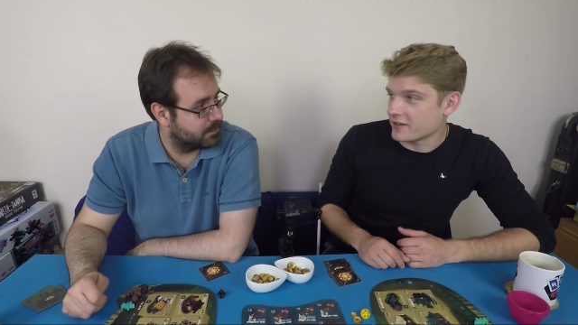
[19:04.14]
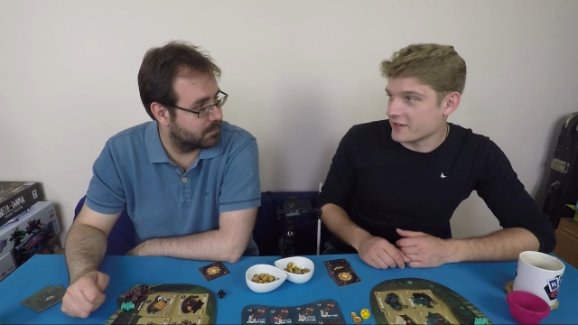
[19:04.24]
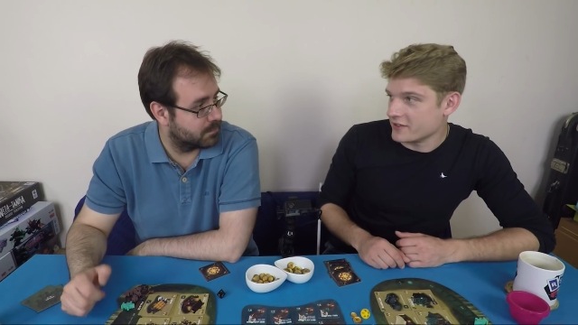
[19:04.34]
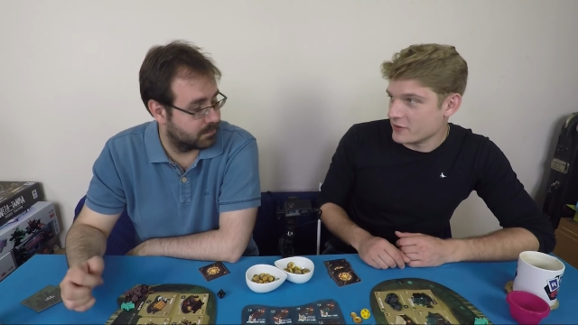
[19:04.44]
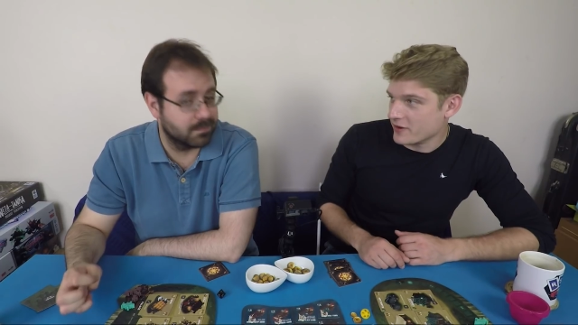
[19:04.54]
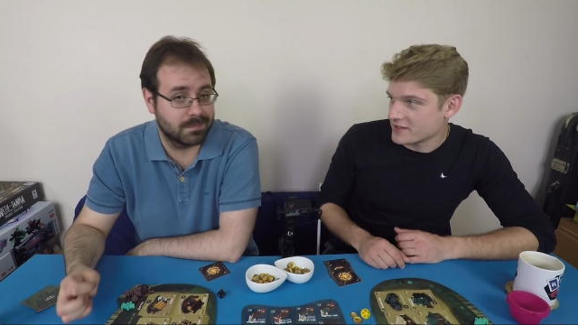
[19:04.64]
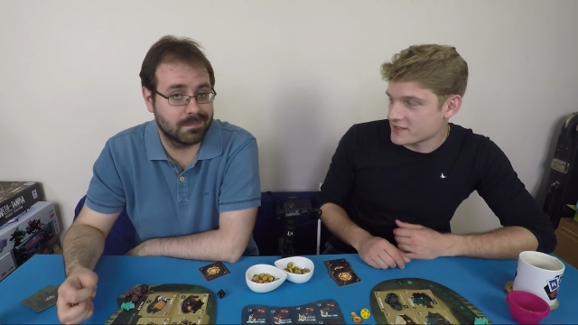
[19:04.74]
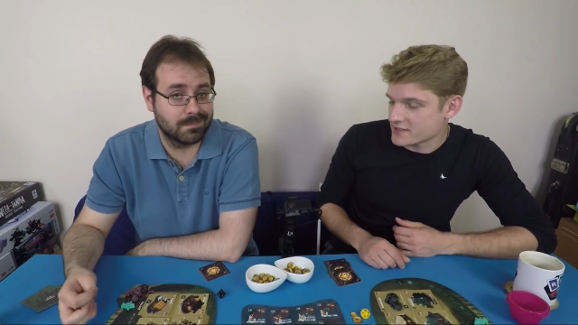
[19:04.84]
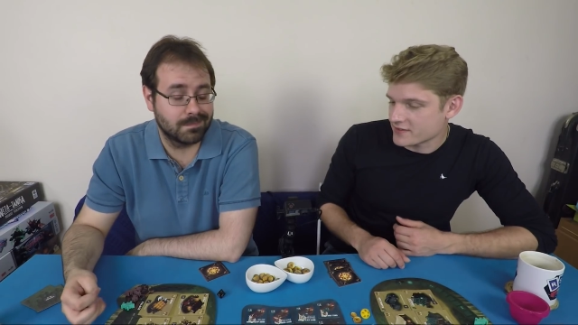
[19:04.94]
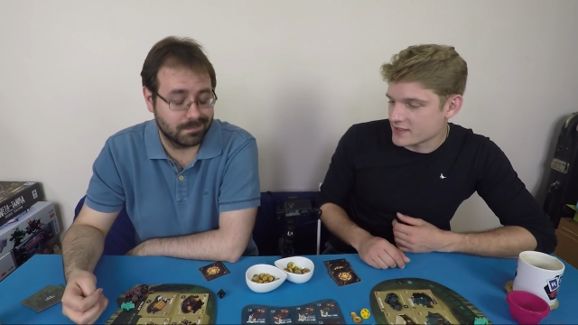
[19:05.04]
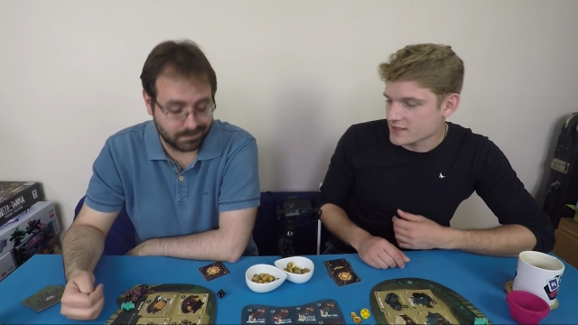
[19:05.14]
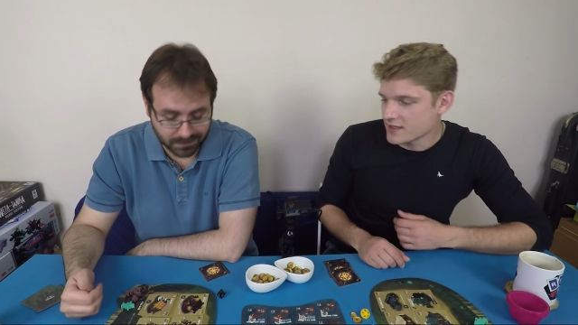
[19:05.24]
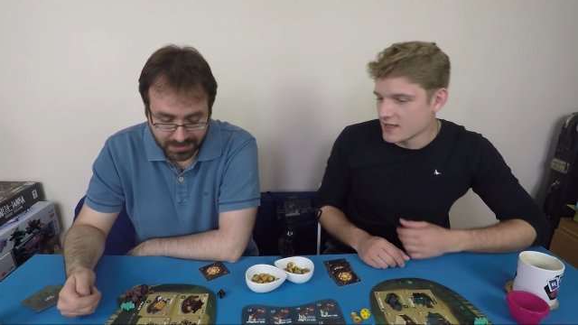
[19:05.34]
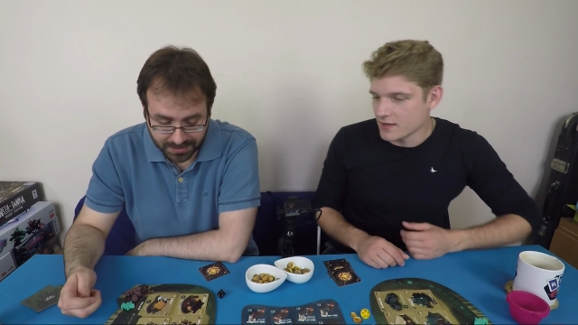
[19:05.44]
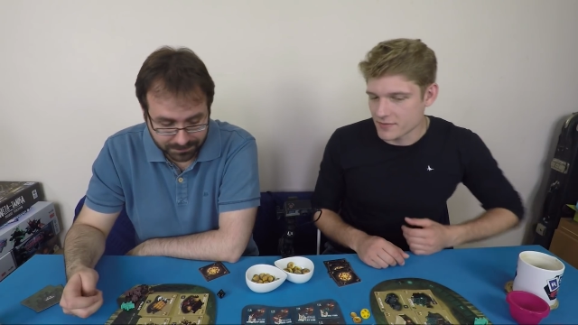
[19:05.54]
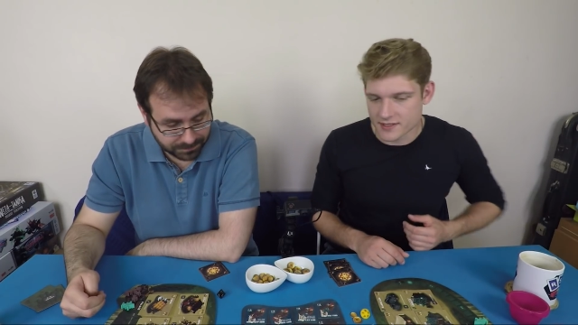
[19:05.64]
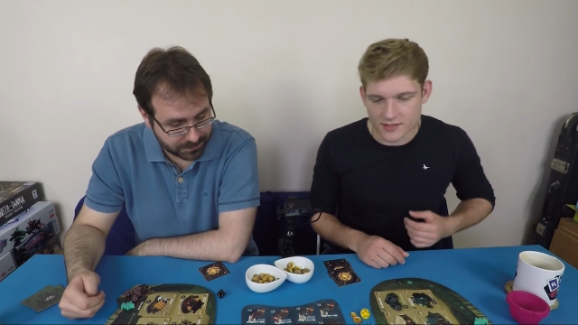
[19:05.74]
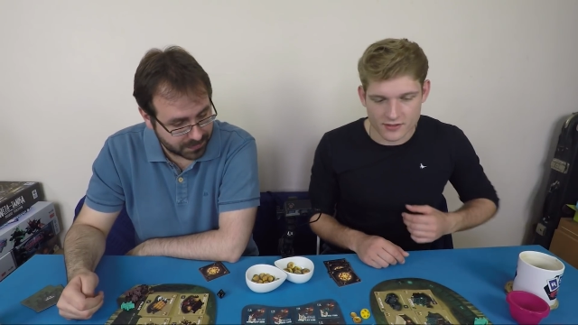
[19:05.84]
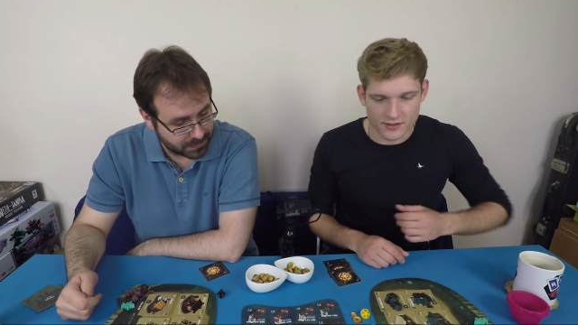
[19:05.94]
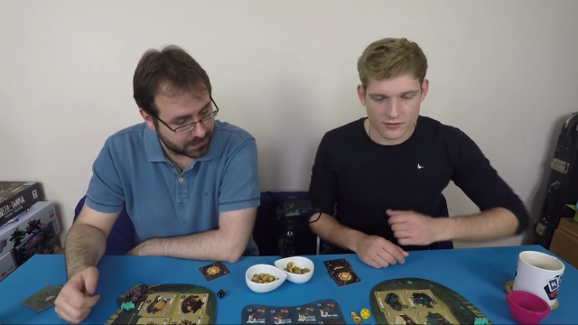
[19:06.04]
Speaker 1: of the nuances of this. Yeah. This
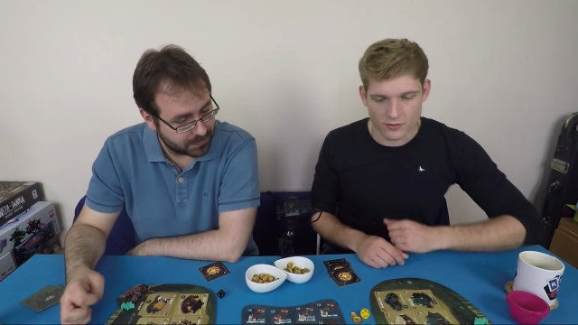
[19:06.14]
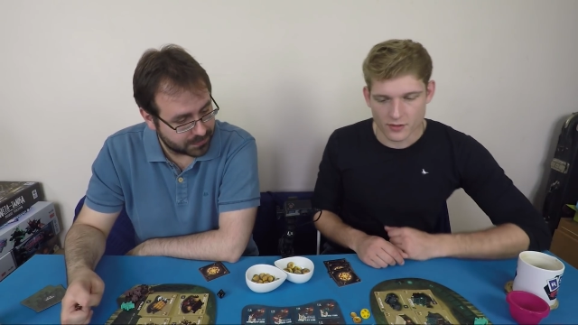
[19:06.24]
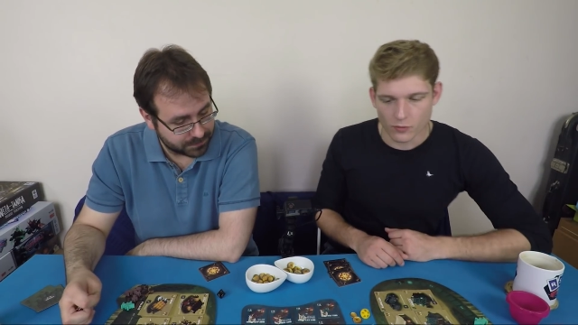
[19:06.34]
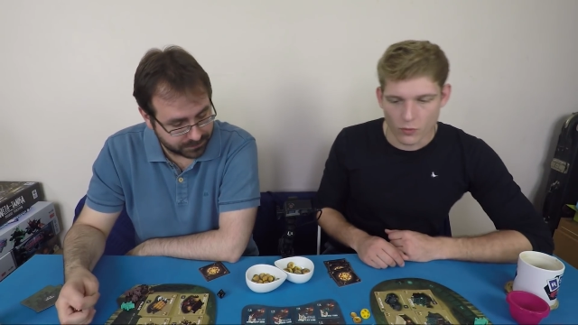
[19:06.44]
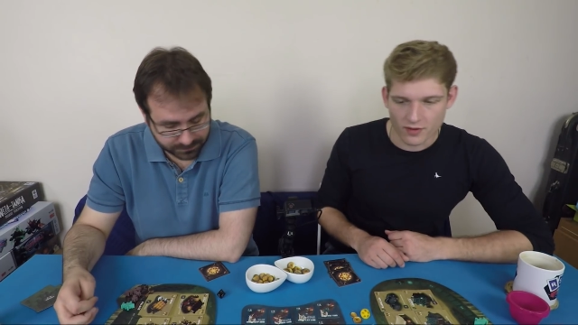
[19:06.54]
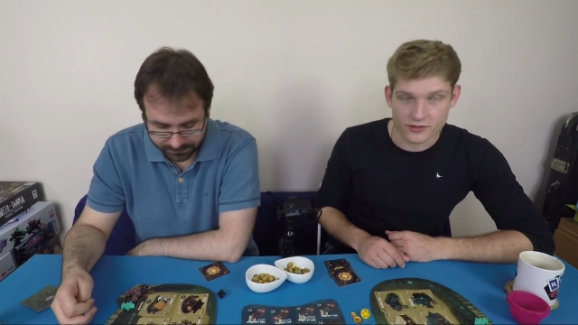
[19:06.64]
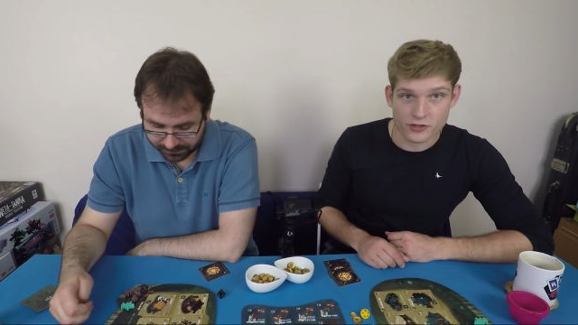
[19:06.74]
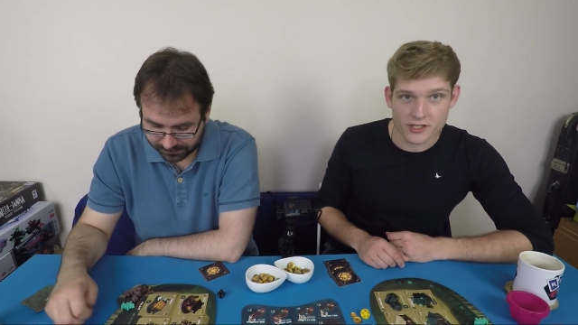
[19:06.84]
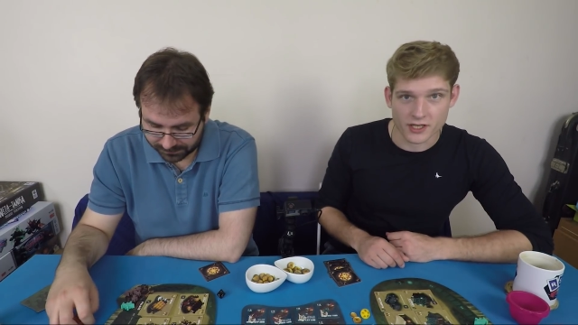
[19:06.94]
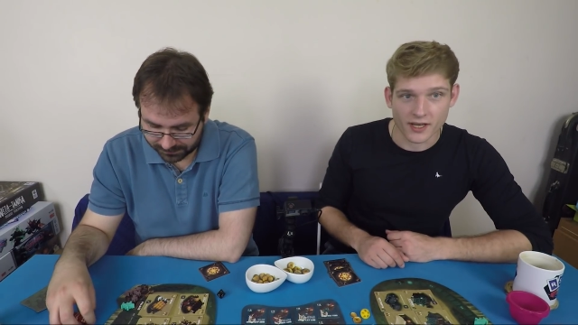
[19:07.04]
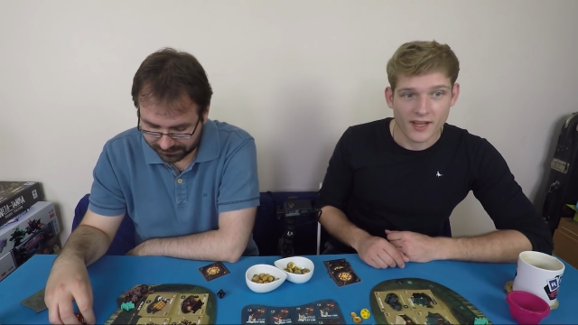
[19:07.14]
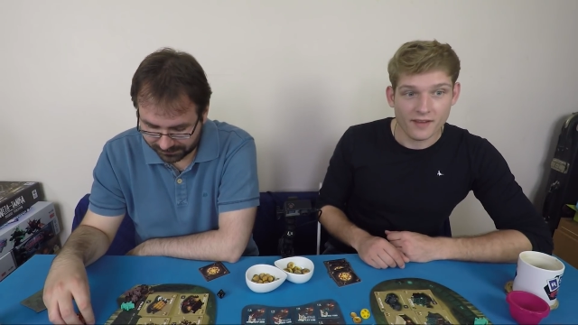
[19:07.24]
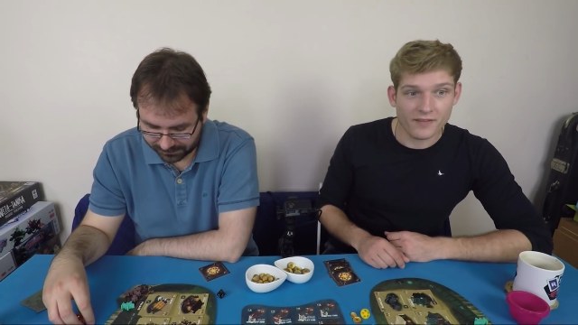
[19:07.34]
has turned into a real war of attrition.